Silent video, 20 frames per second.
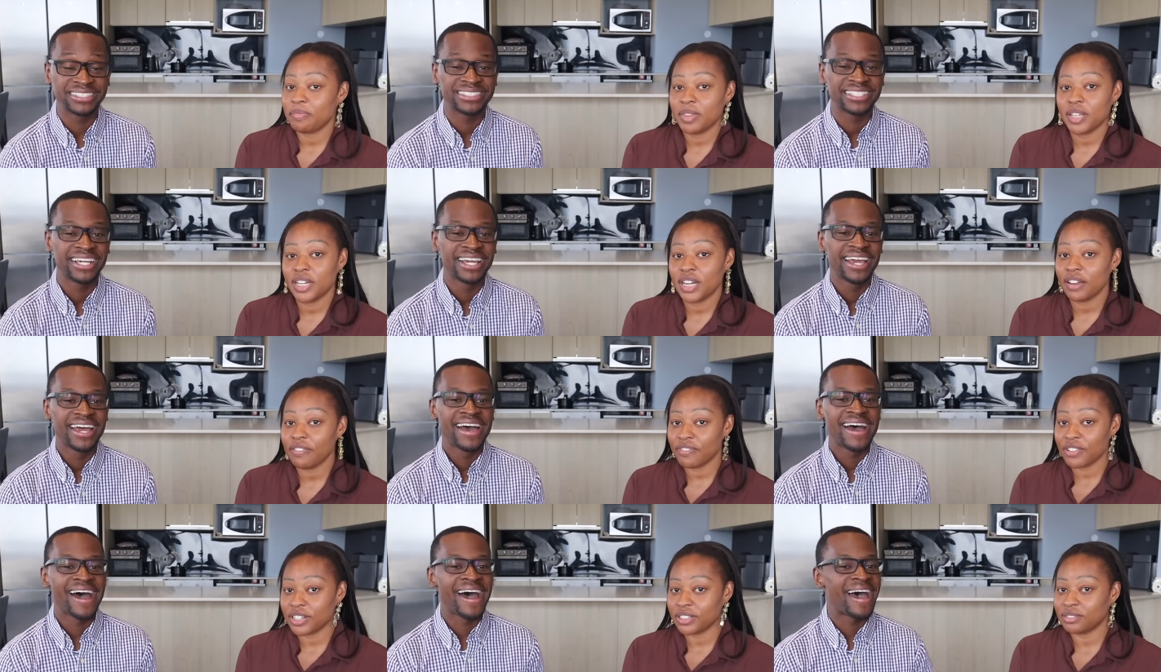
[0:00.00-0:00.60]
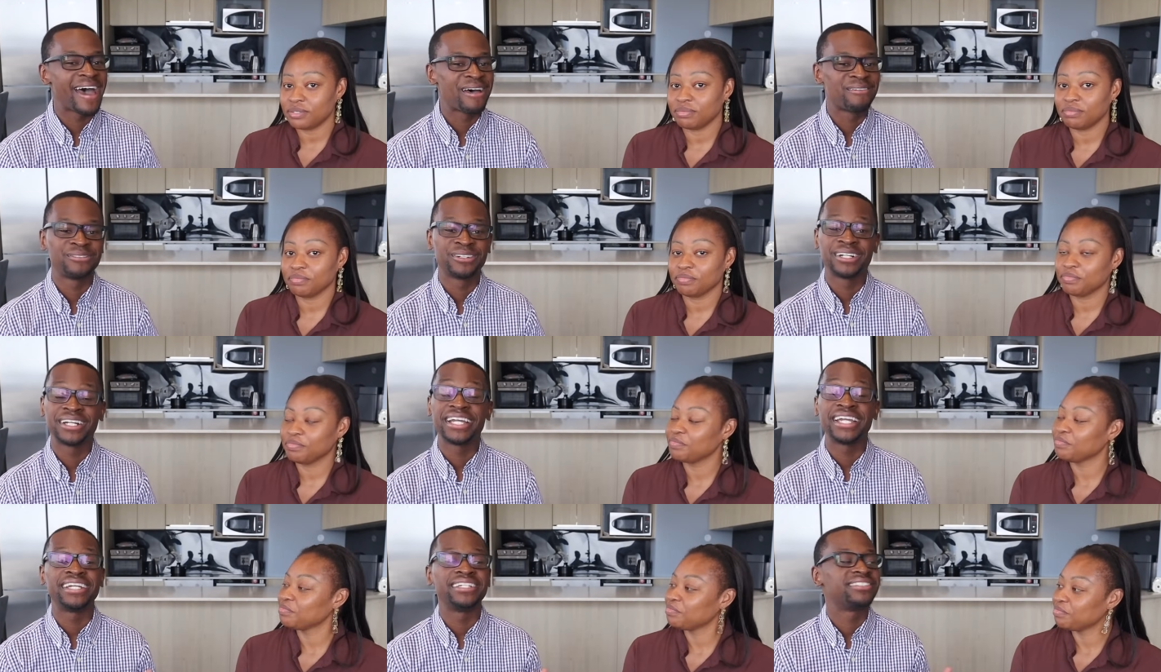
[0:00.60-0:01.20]
Speaker 1: It's something different.
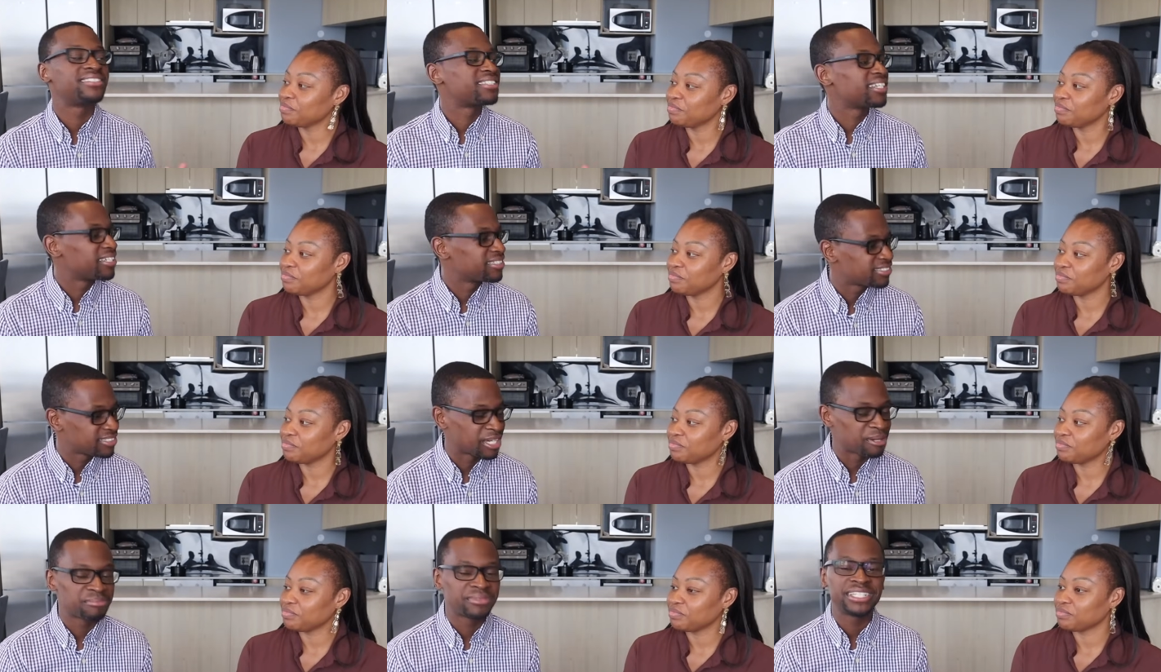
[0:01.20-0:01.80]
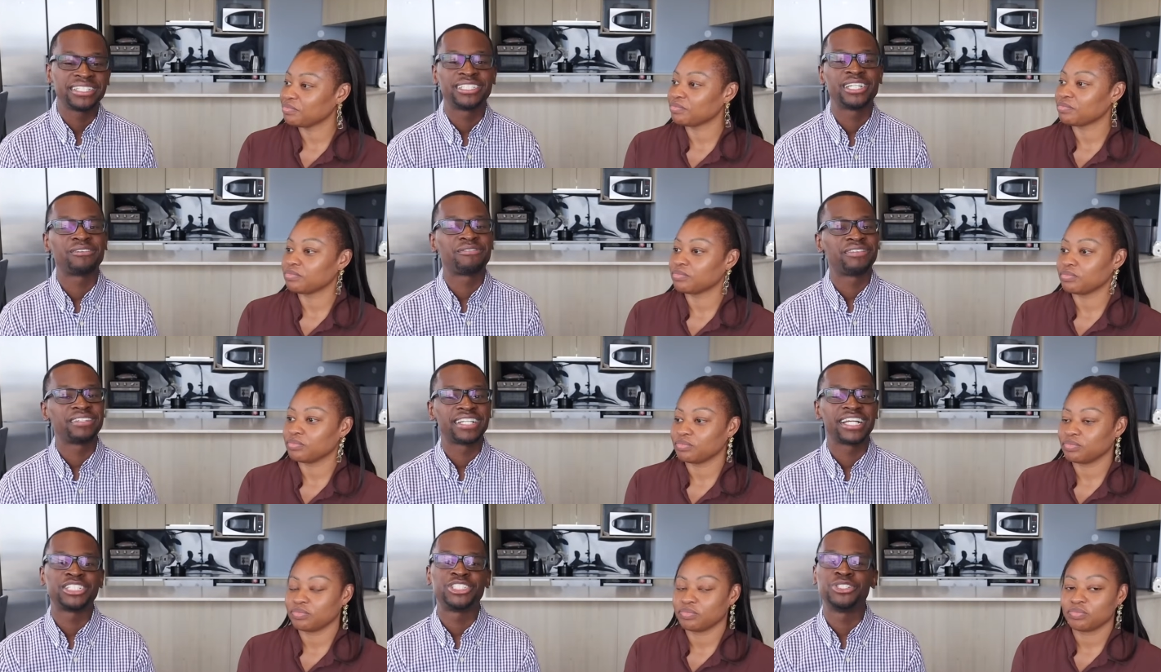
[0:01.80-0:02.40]
However, it's something
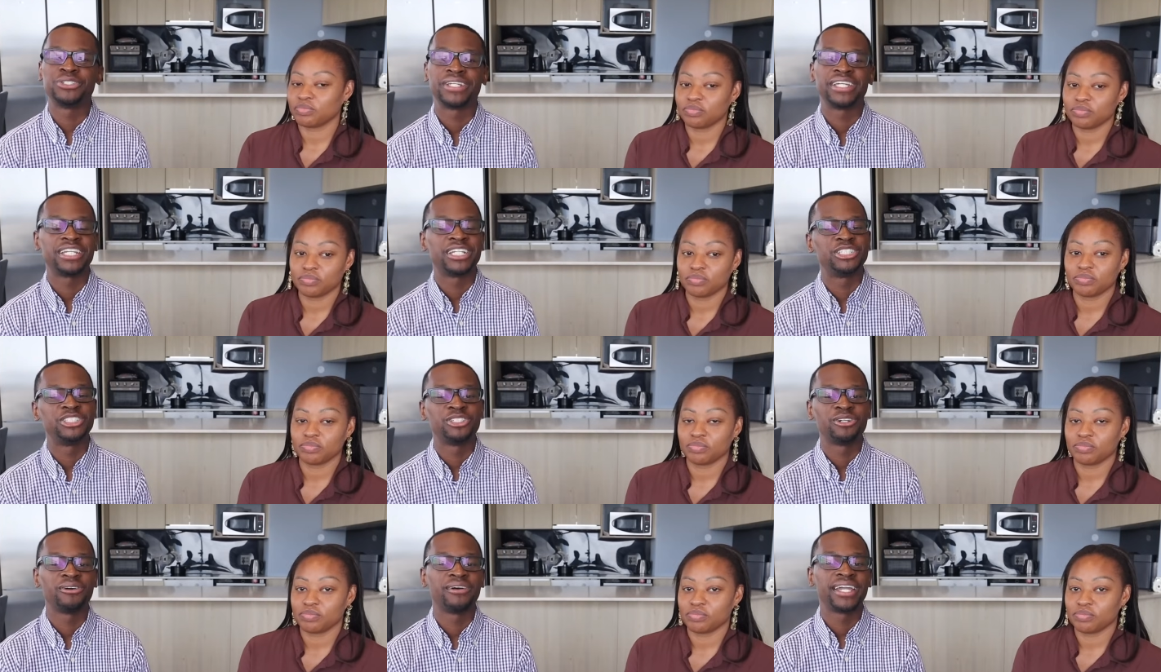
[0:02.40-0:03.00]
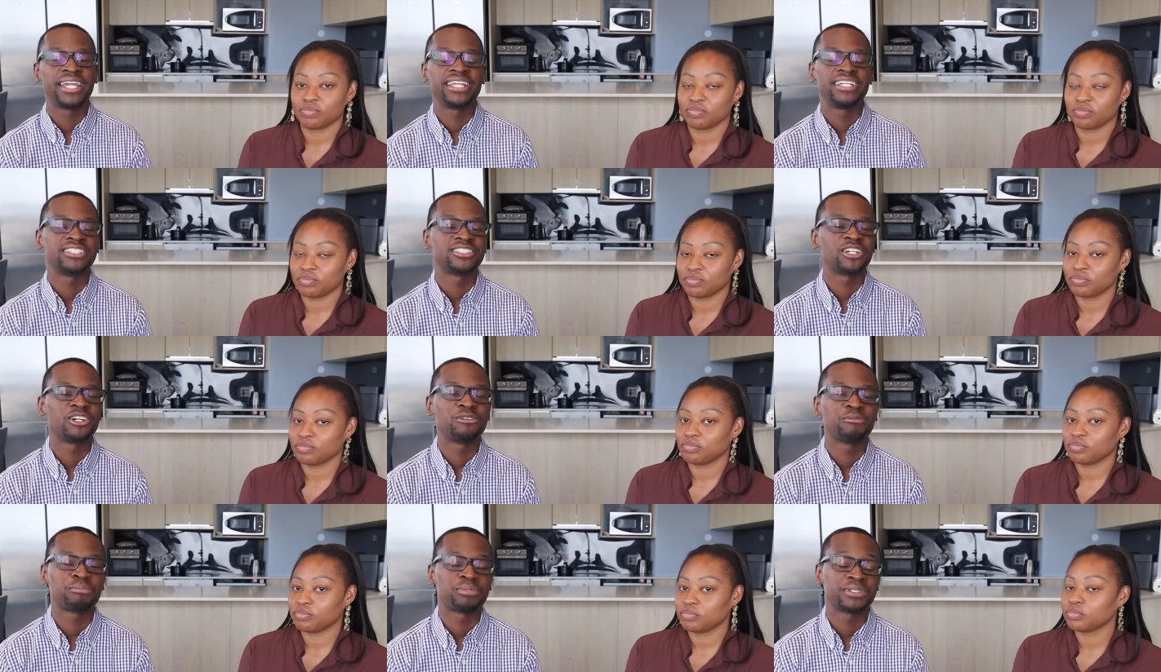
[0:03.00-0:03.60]
different that you can enjoy in its
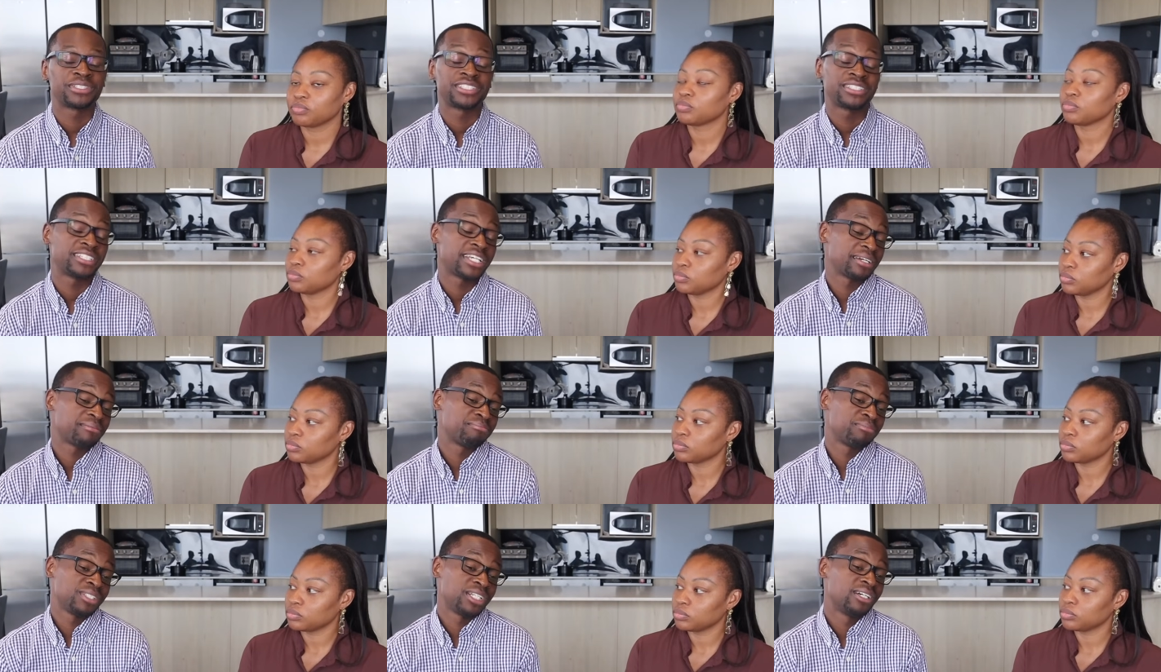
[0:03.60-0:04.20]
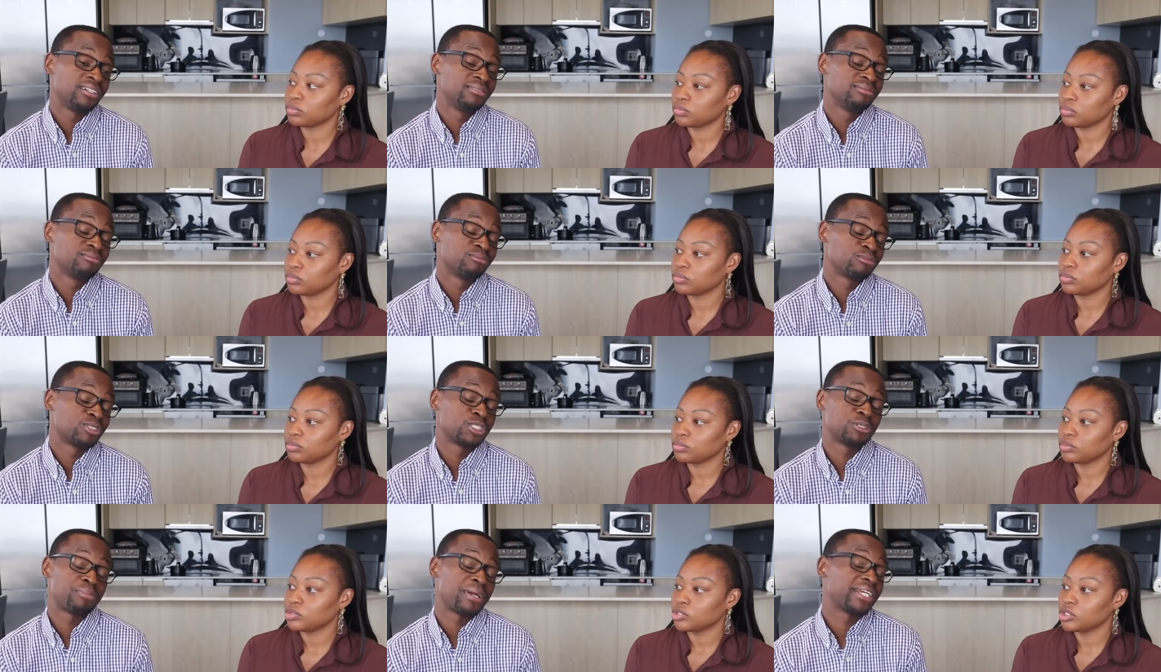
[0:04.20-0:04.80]
own, perce- you know,
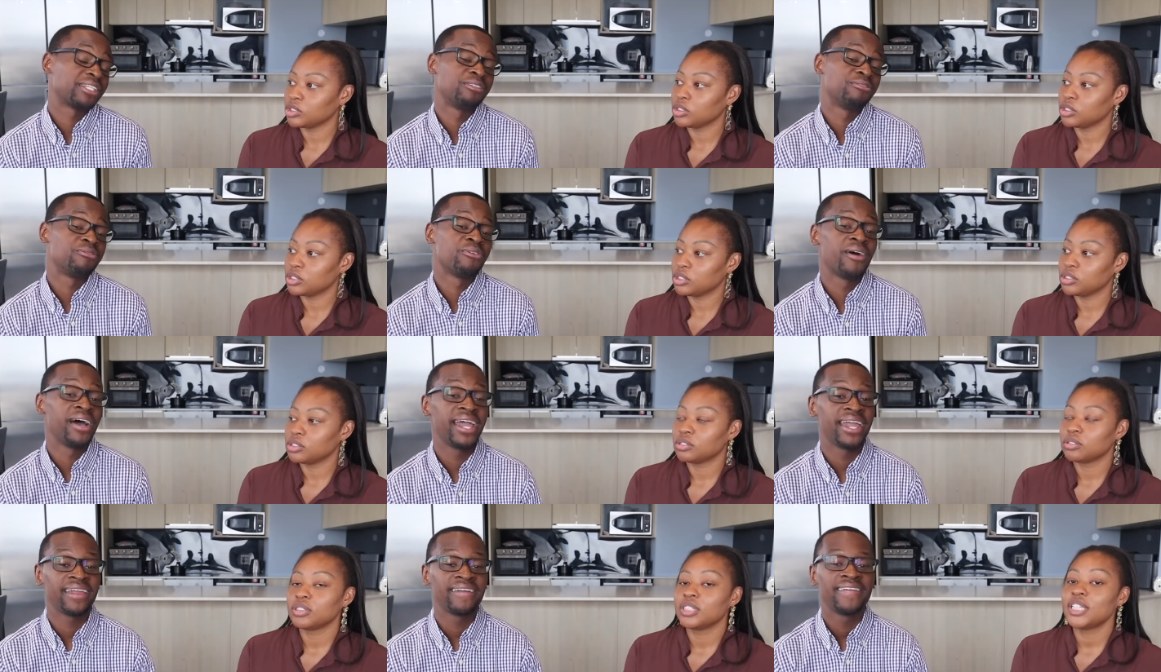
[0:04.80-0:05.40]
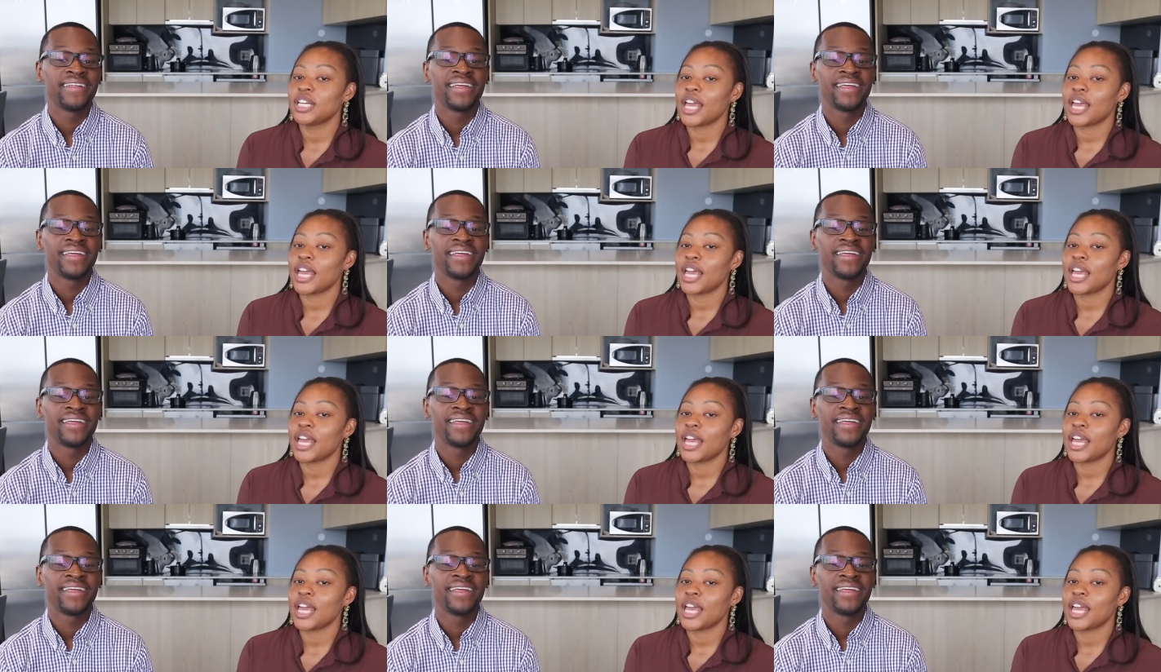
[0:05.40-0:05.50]
perspective way.